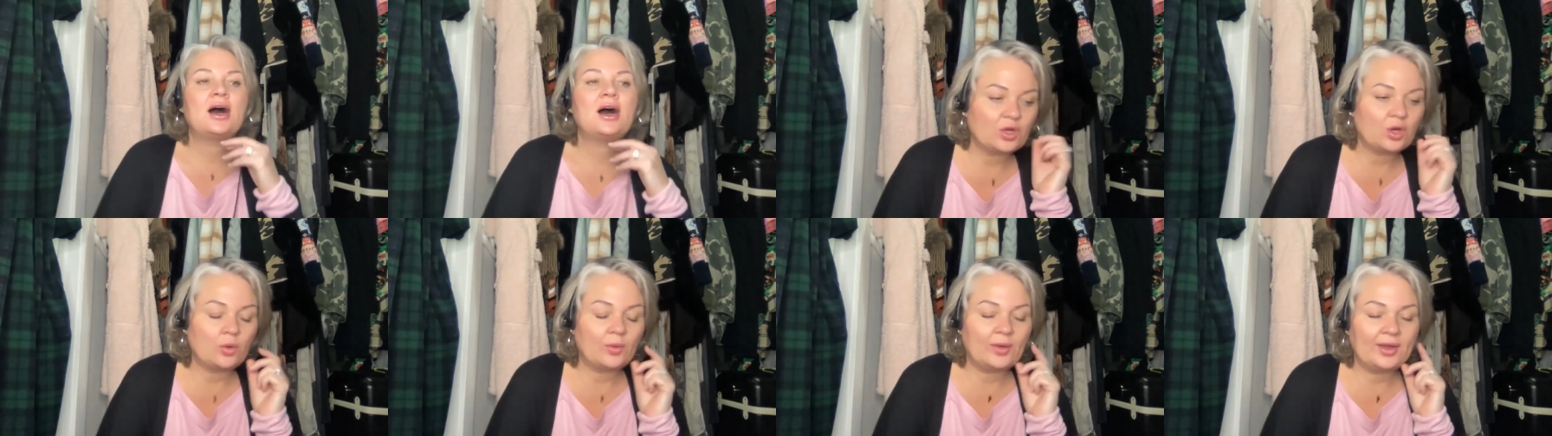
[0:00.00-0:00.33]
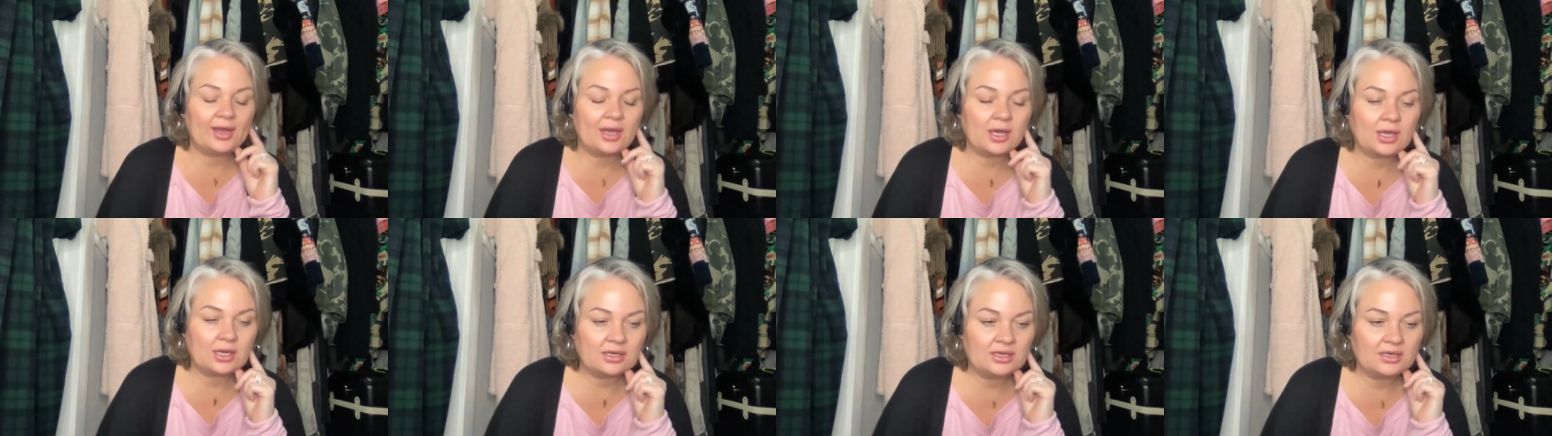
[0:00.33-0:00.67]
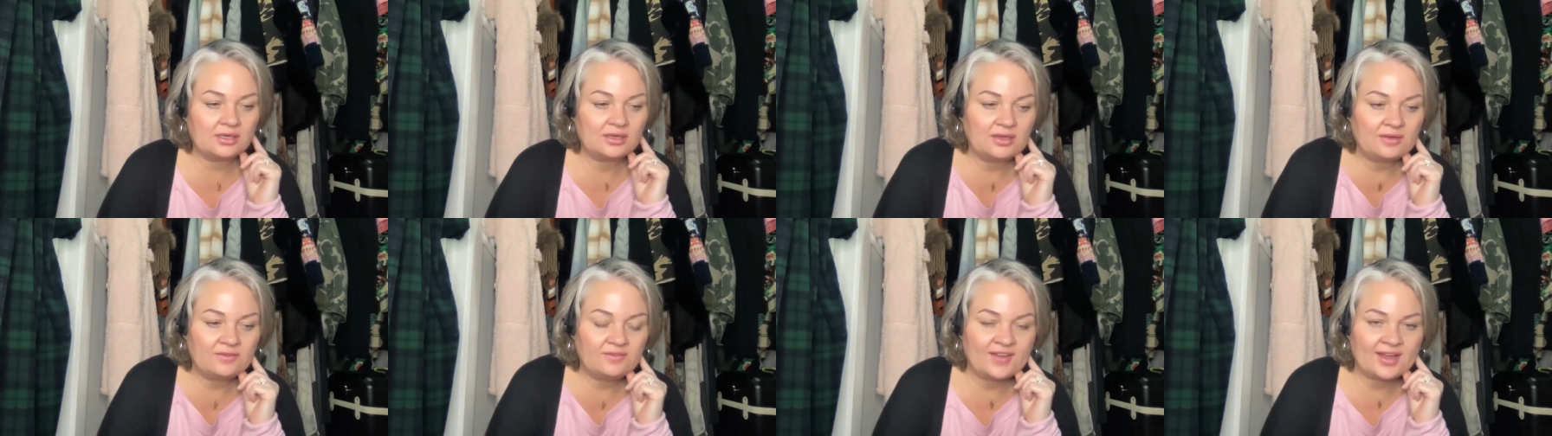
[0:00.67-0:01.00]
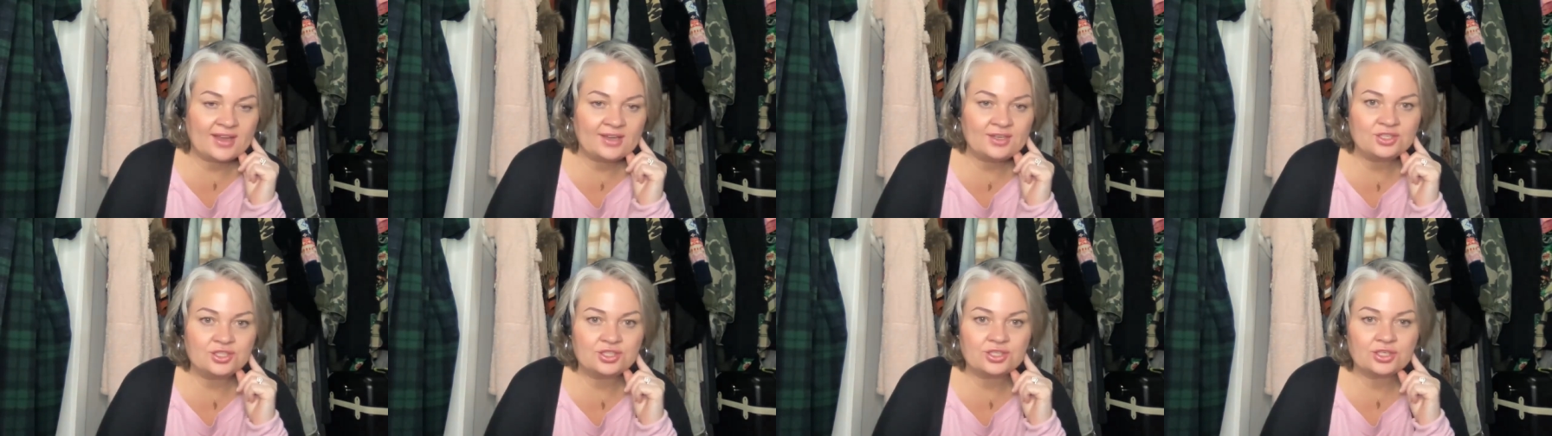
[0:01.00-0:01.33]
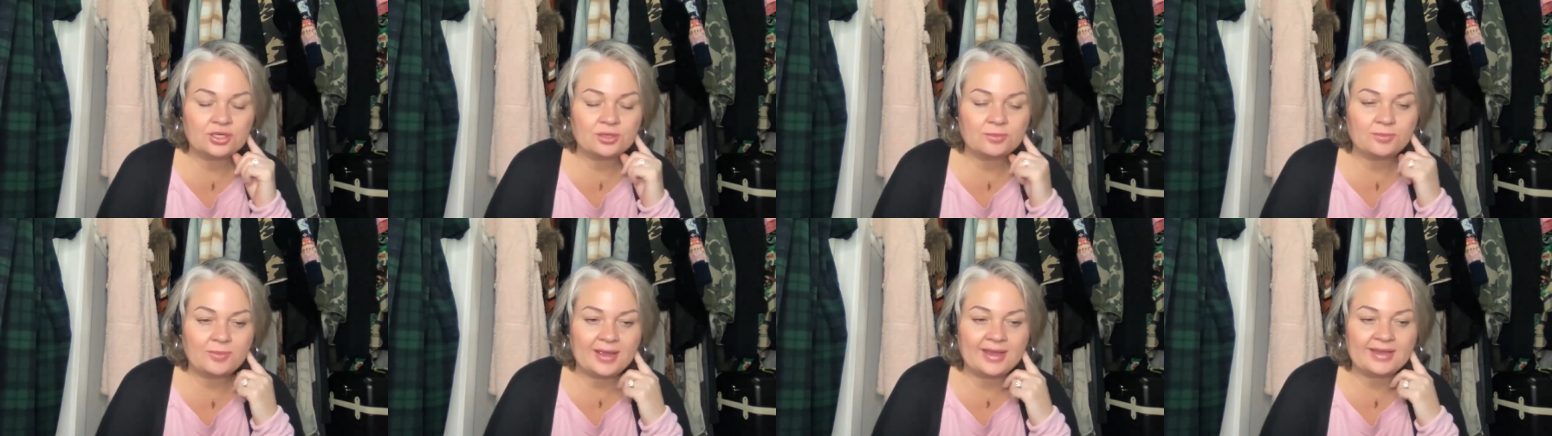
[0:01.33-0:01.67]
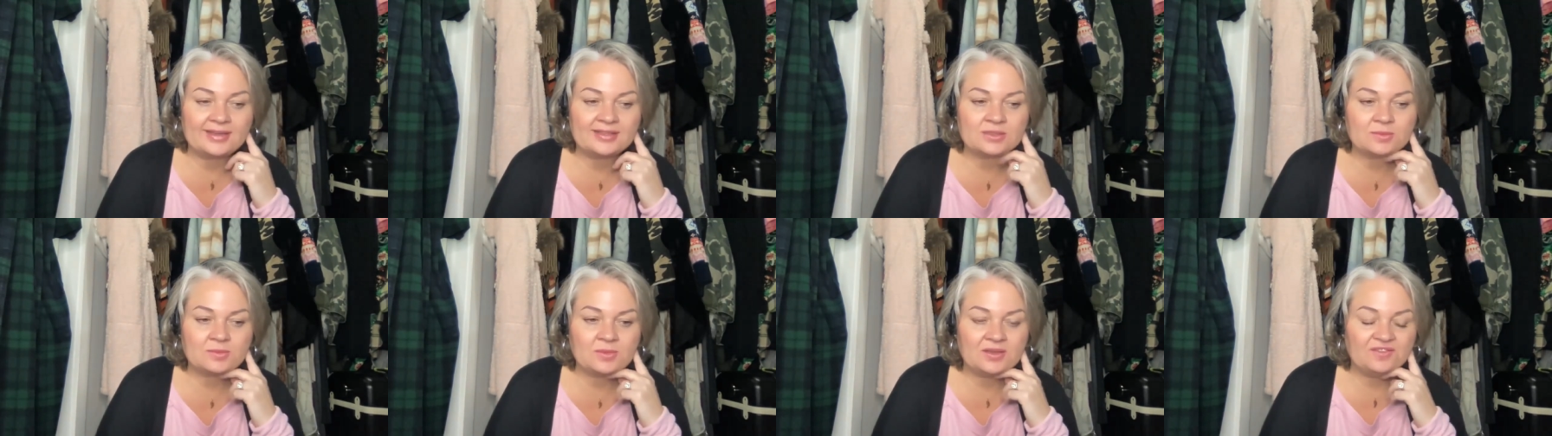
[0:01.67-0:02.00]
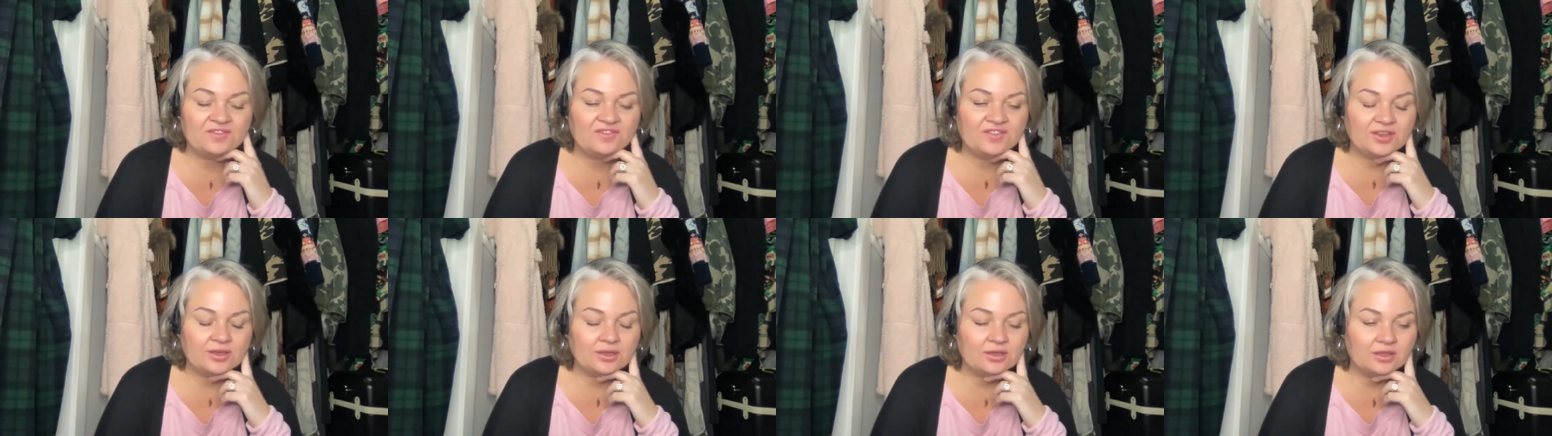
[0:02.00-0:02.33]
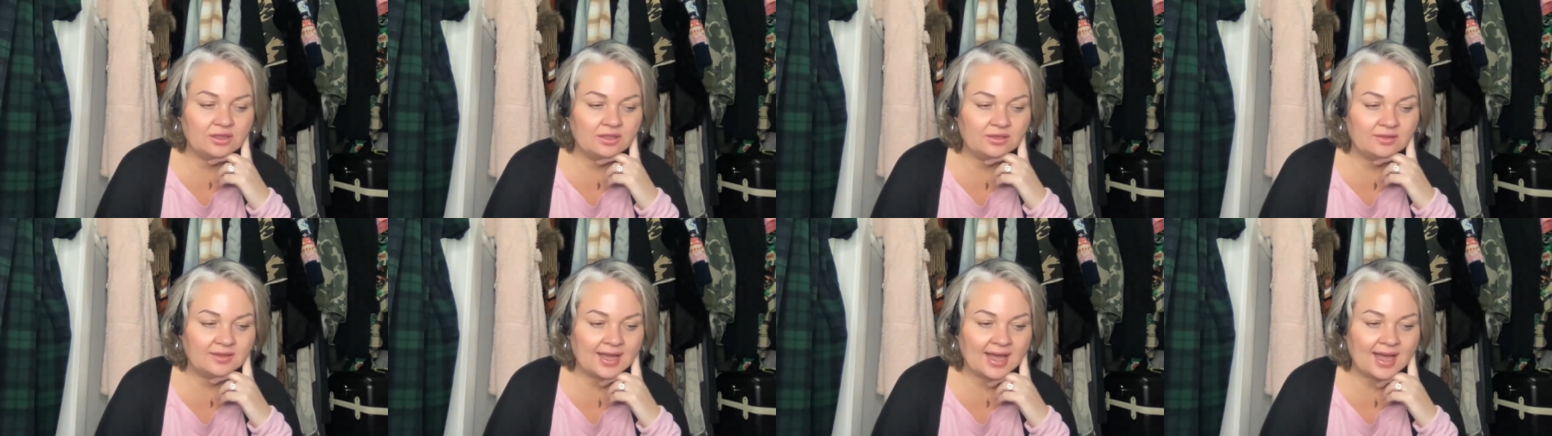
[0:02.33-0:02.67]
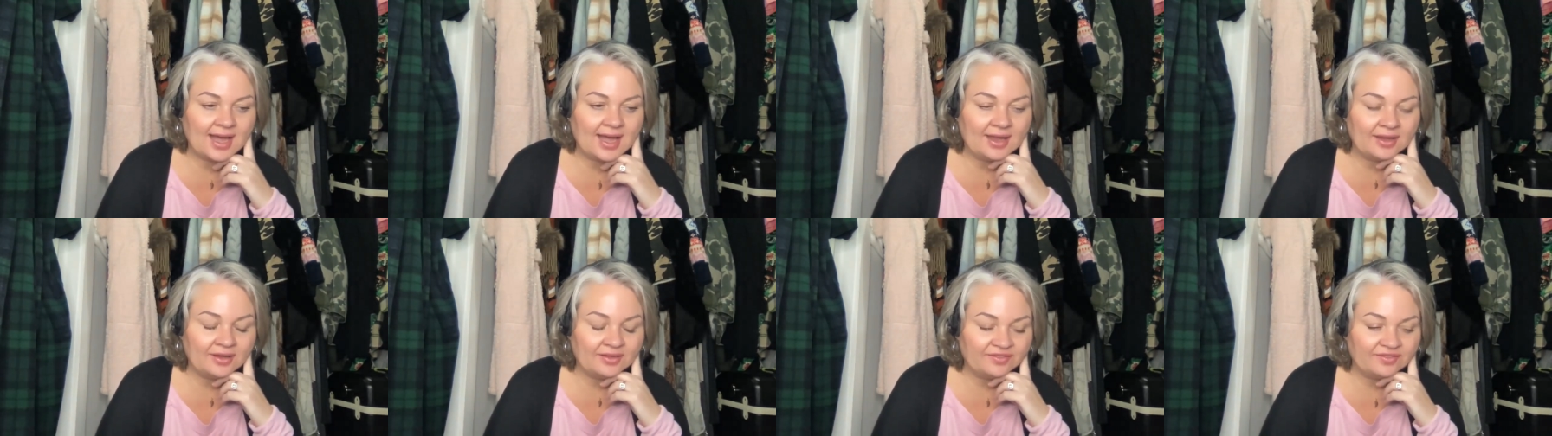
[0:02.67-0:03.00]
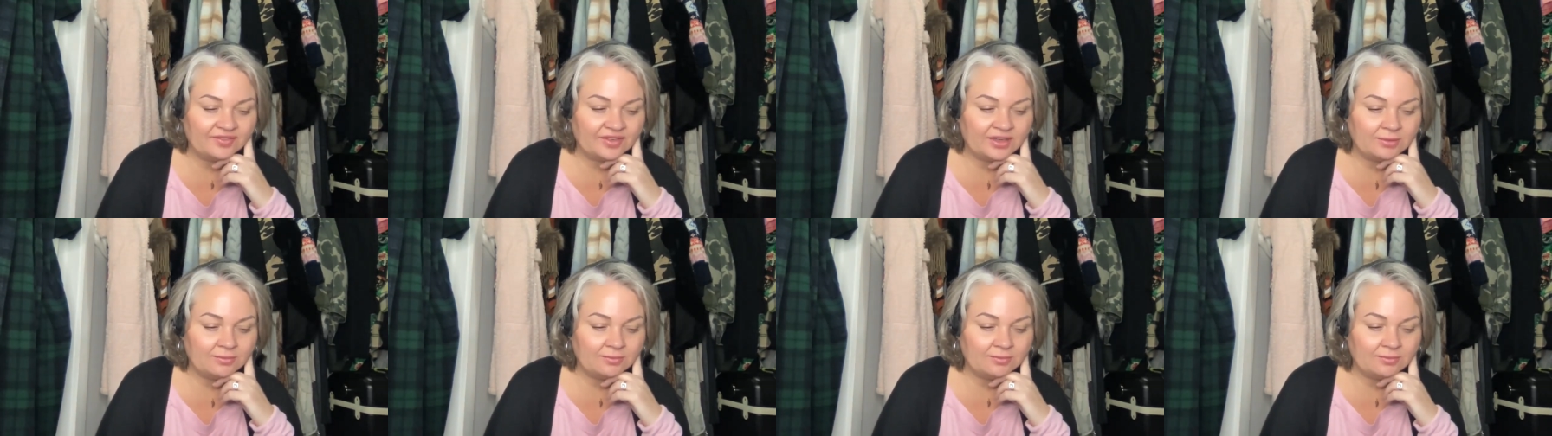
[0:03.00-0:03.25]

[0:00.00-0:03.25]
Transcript: going on an adventure makes me feel alive.